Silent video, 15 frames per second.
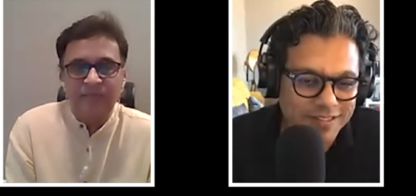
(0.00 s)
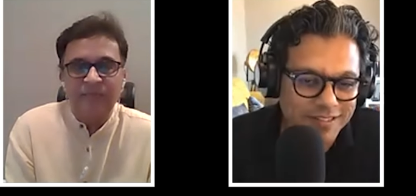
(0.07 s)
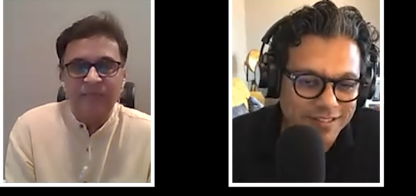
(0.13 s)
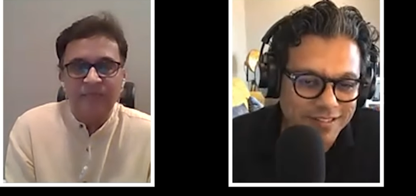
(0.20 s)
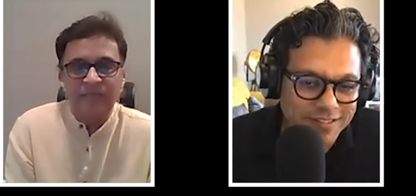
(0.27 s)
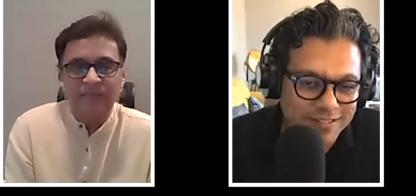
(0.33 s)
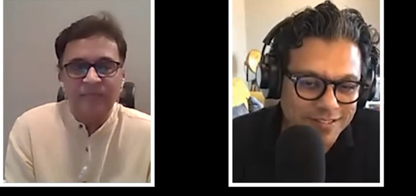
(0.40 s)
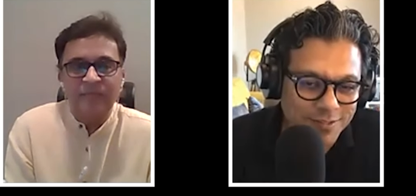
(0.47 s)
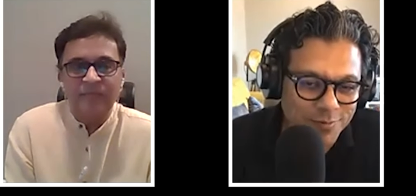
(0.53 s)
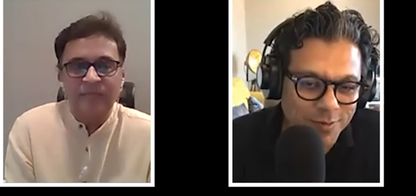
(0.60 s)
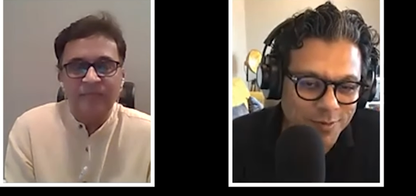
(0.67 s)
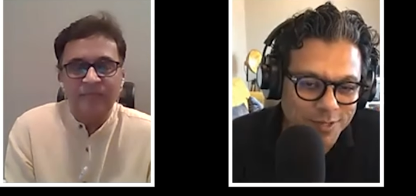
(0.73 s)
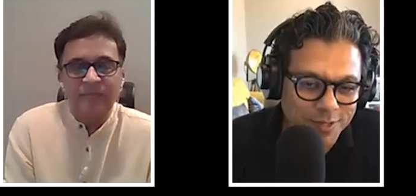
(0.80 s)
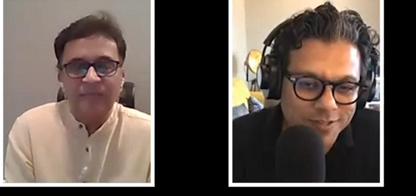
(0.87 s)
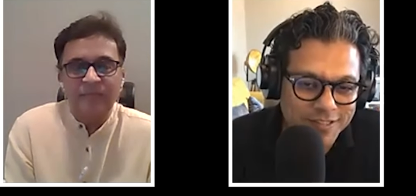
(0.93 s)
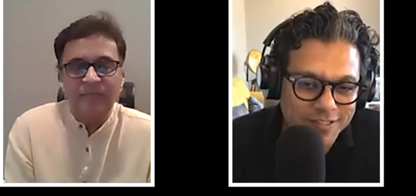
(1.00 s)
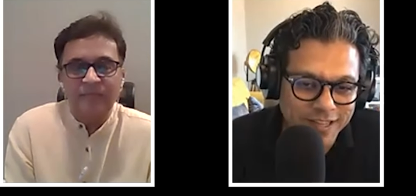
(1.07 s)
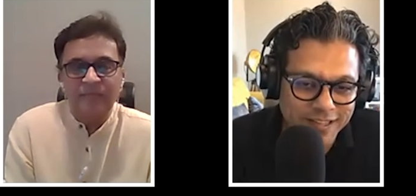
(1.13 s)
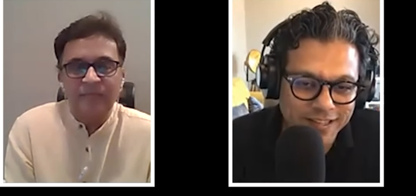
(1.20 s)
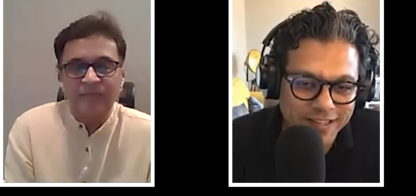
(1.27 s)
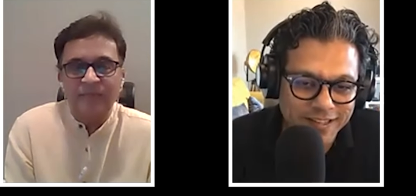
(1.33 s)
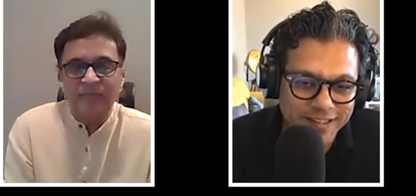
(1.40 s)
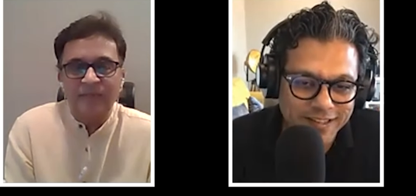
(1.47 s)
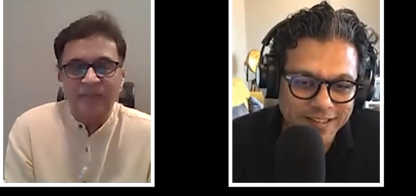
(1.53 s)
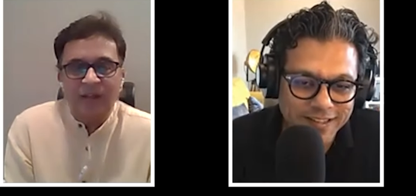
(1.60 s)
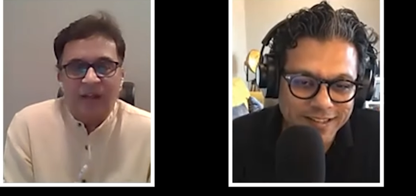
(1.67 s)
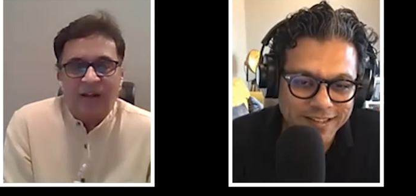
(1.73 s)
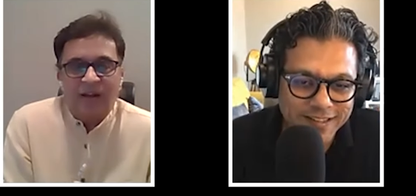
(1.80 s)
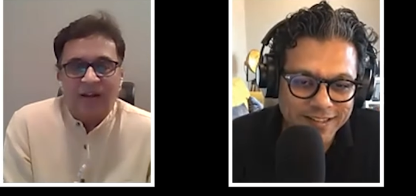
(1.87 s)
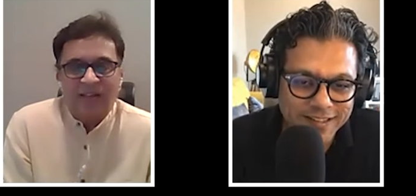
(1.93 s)
Speaker 1: is what you're saying.
Speaker 2: Yeah.
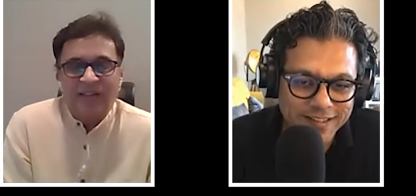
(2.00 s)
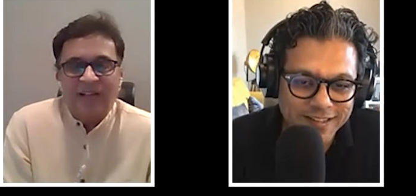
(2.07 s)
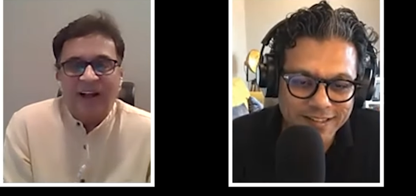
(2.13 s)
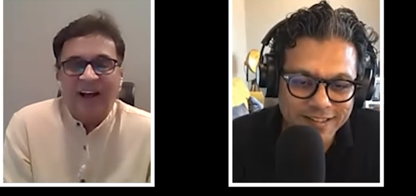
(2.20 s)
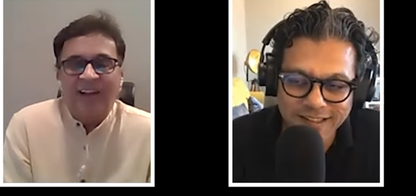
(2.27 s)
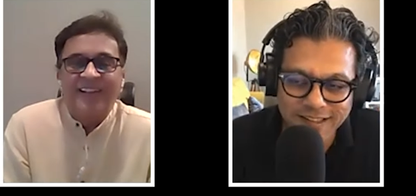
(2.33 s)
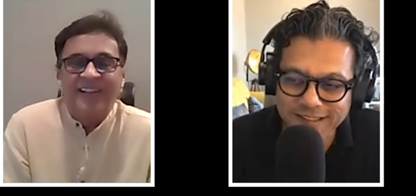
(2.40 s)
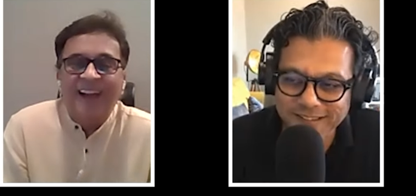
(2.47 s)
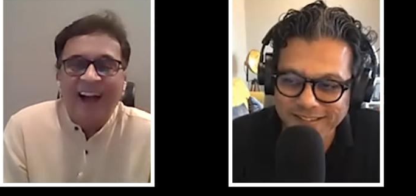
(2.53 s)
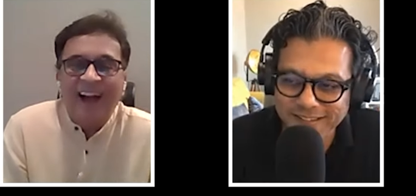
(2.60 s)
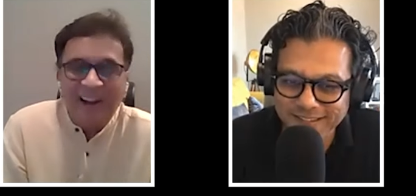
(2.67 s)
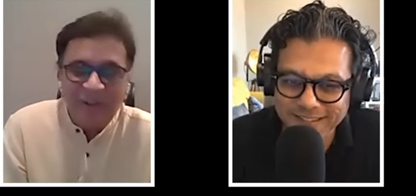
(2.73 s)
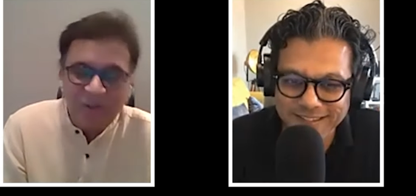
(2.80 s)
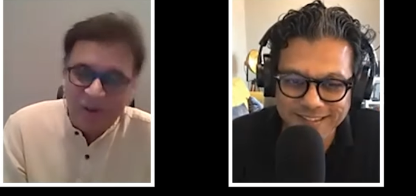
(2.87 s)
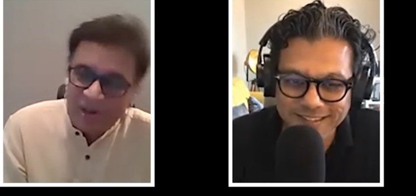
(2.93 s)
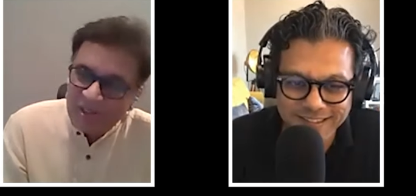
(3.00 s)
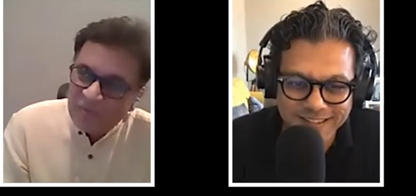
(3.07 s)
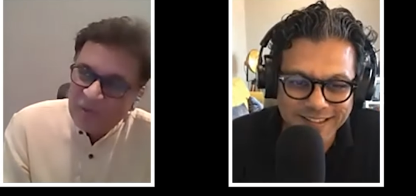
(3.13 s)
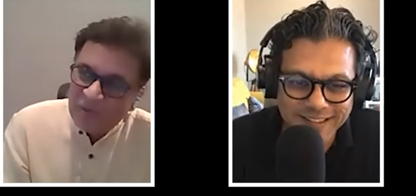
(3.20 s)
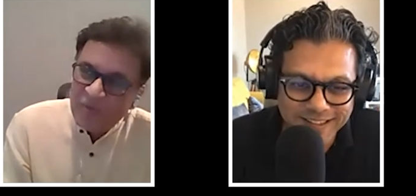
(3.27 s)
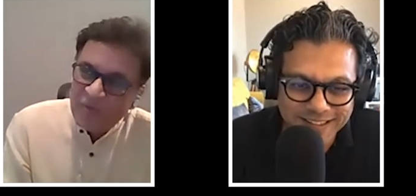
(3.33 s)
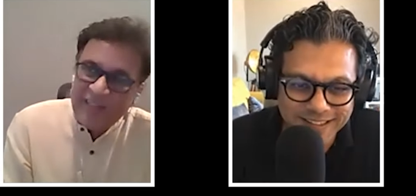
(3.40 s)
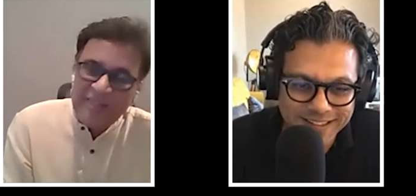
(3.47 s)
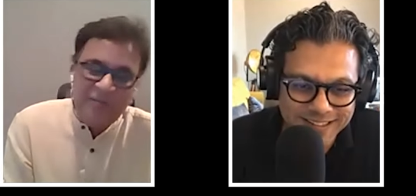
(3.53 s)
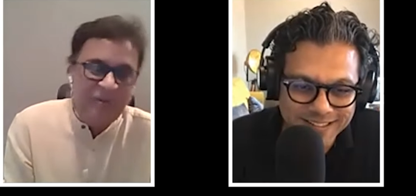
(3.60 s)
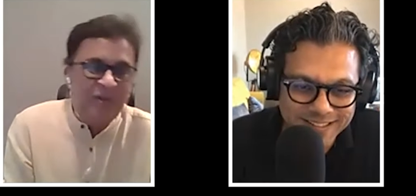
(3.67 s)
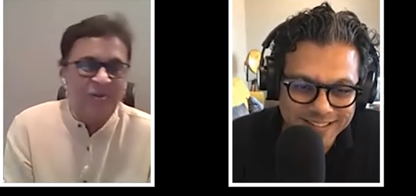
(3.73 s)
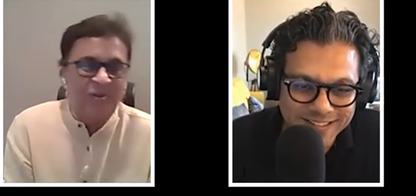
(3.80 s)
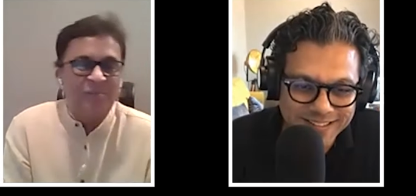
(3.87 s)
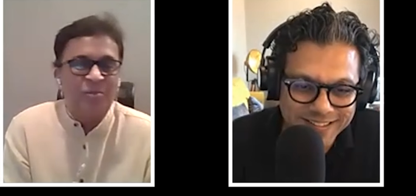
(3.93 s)
Algorithm reminds me
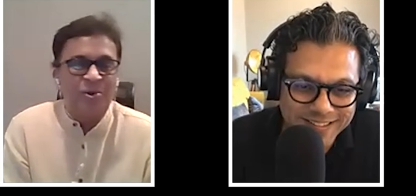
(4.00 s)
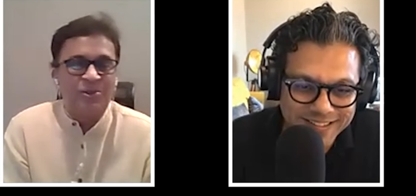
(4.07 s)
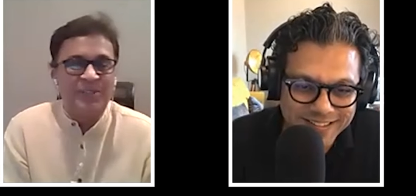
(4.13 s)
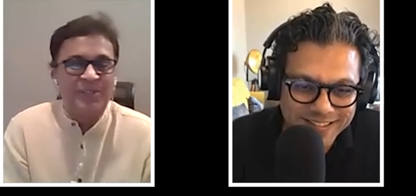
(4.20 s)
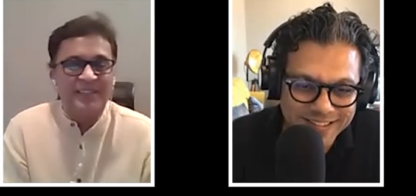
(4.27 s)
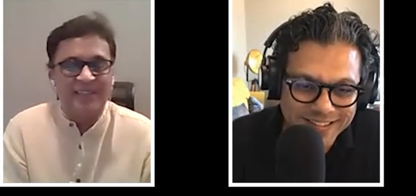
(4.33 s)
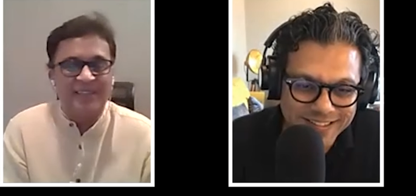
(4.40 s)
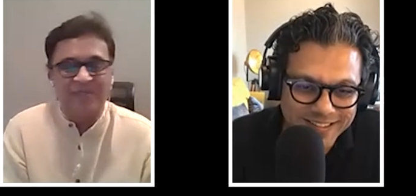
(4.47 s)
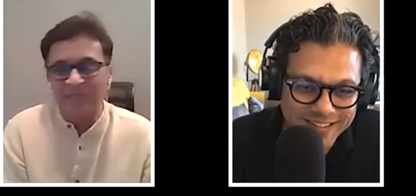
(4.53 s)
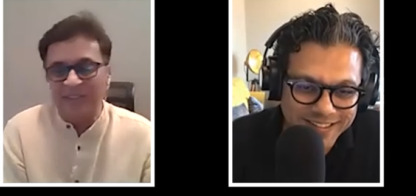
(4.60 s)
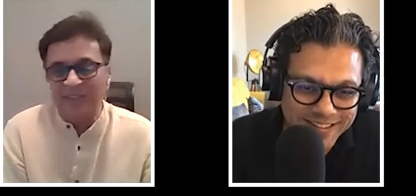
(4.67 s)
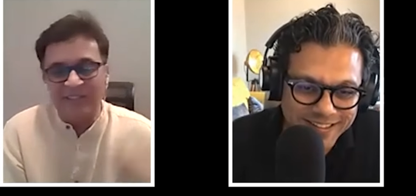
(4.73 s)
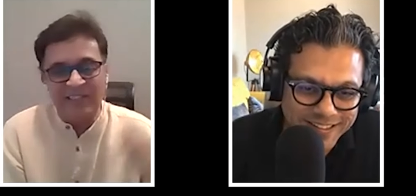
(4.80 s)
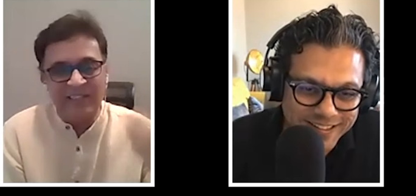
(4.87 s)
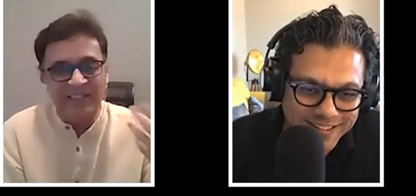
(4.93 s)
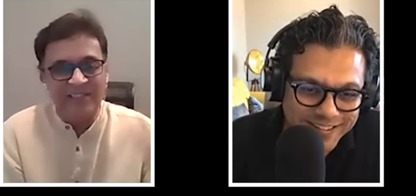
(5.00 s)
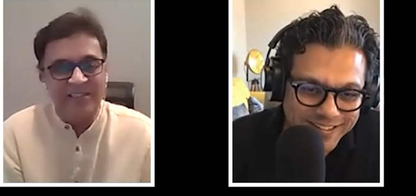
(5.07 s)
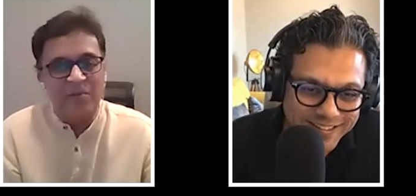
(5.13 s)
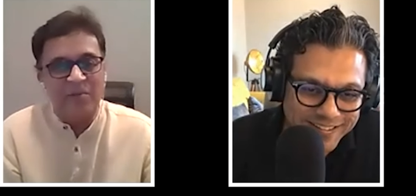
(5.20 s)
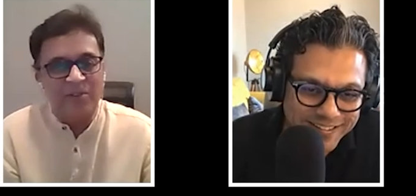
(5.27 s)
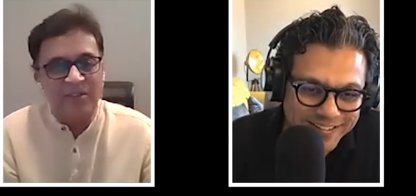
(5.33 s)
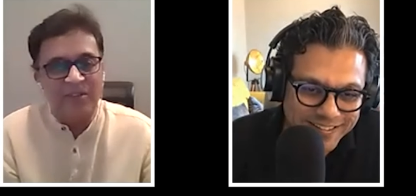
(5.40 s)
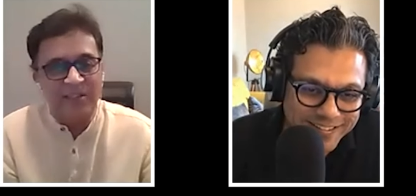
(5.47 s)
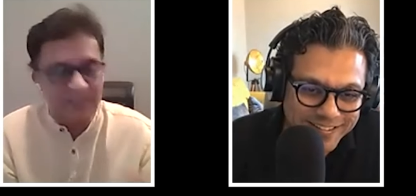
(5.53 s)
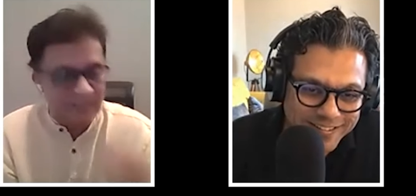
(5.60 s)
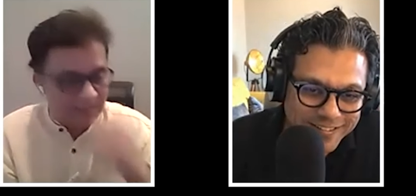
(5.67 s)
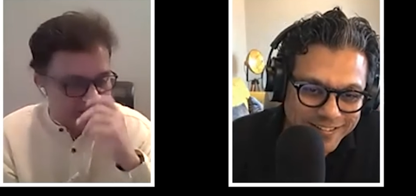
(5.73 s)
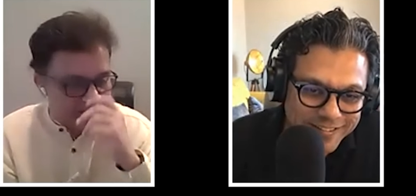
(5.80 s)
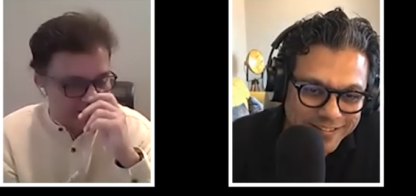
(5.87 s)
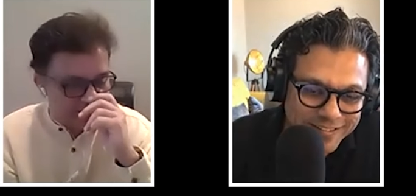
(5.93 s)
of one more thing that we were seeing in some of the
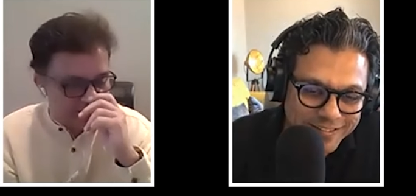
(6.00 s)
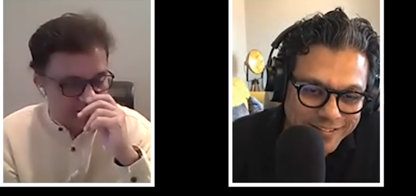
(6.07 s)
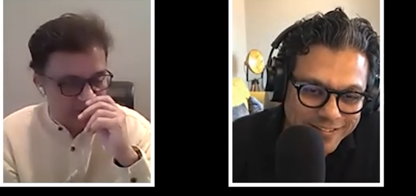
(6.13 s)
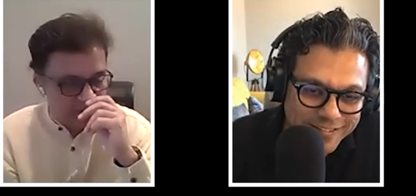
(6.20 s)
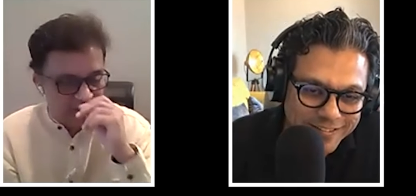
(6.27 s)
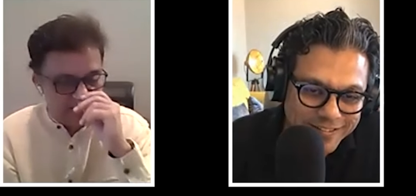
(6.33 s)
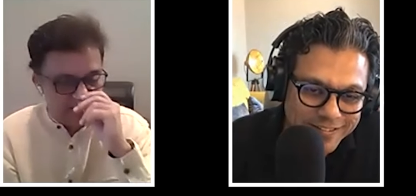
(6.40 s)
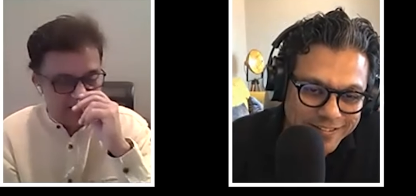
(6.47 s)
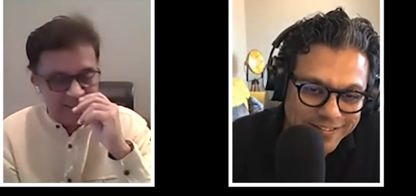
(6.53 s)
research that we are doing.